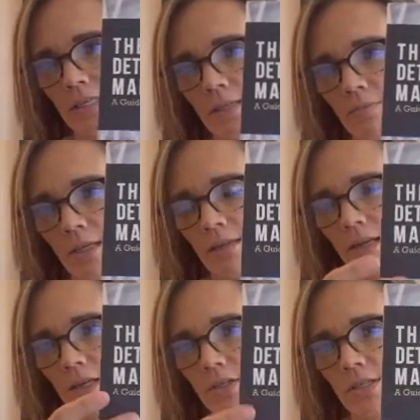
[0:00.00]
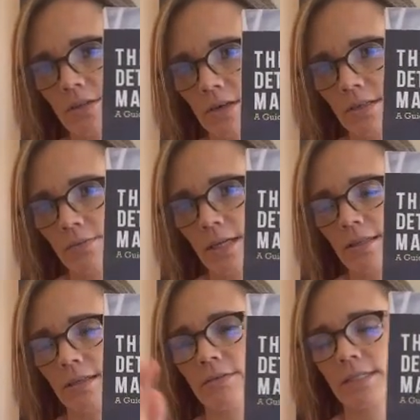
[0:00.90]
is something that I started with,
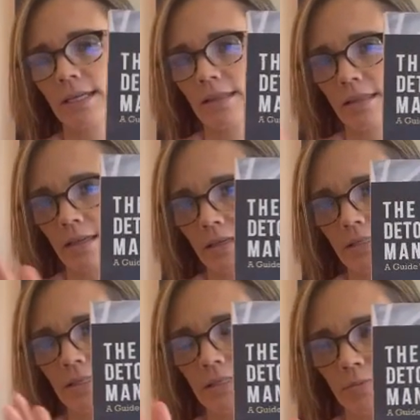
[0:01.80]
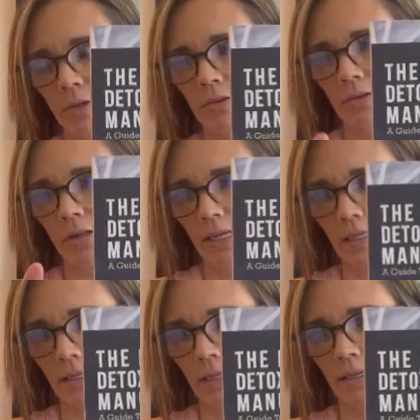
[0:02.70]
and I was like, this is the protocol I
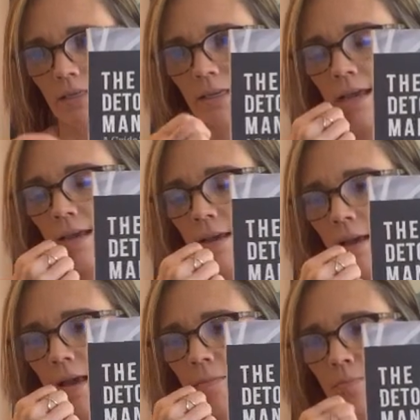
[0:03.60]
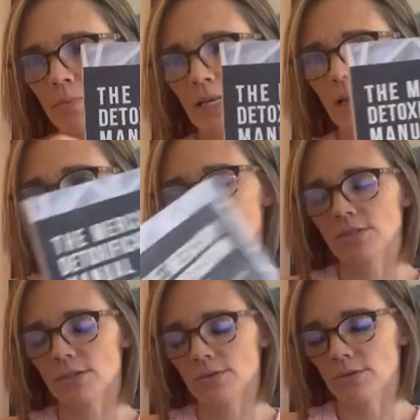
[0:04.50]
need. Um, but I
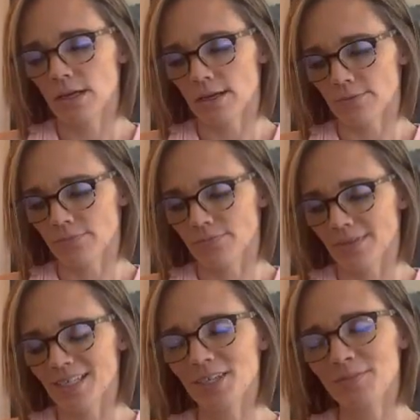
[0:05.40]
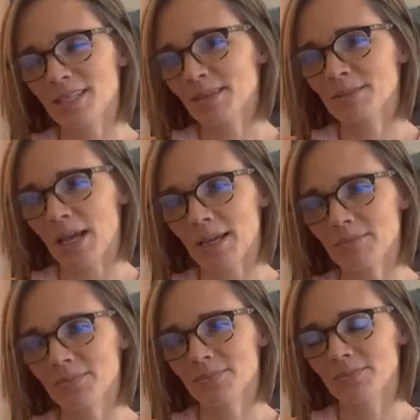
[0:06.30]
also, um, it took me some
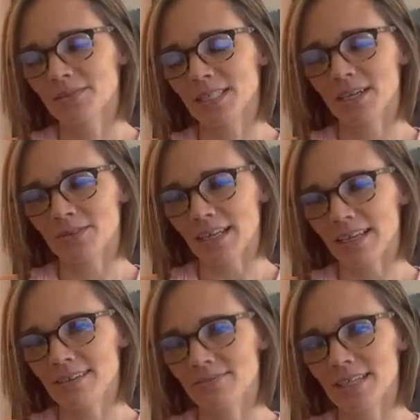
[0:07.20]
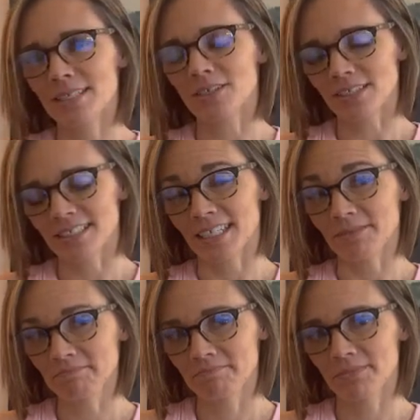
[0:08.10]
time to get ready. It's
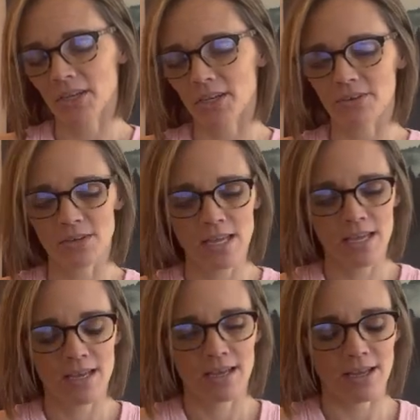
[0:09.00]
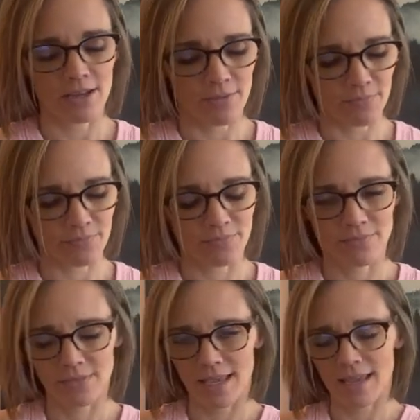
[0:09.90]
daunting, you know. Um,
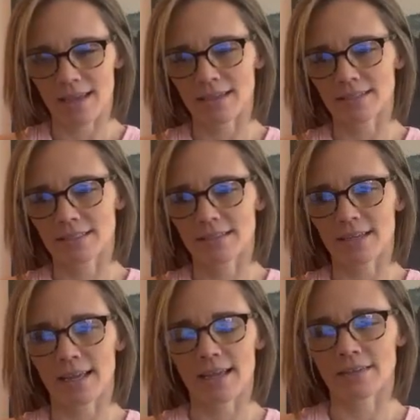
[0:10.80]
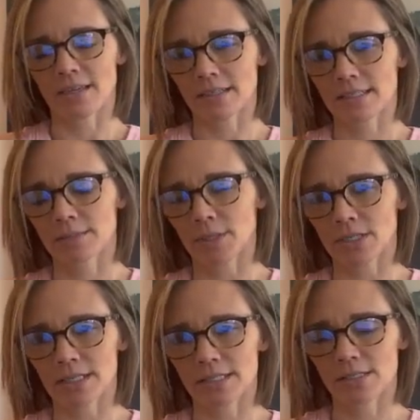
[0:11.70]
and then I had that
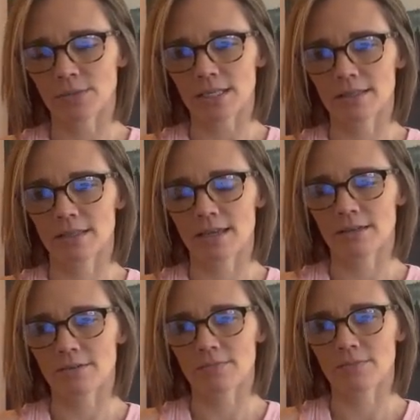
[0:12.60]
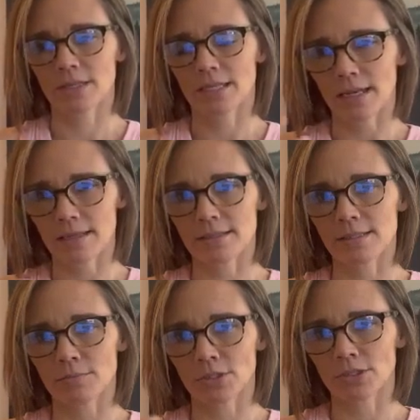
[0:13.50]
experience with um, getting
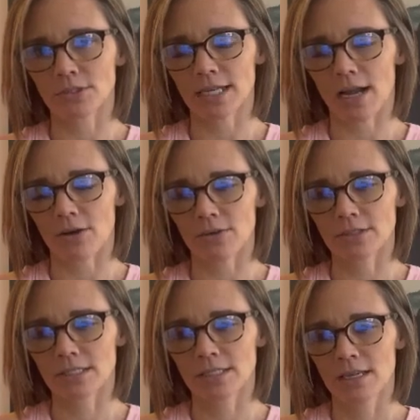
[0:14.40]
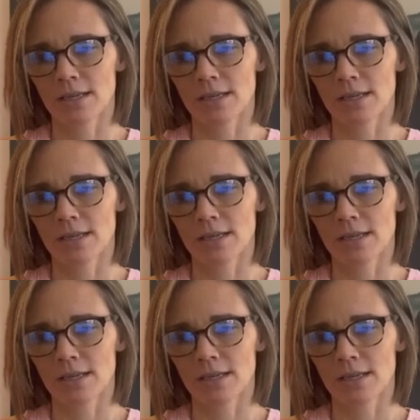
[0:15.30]
some mercury out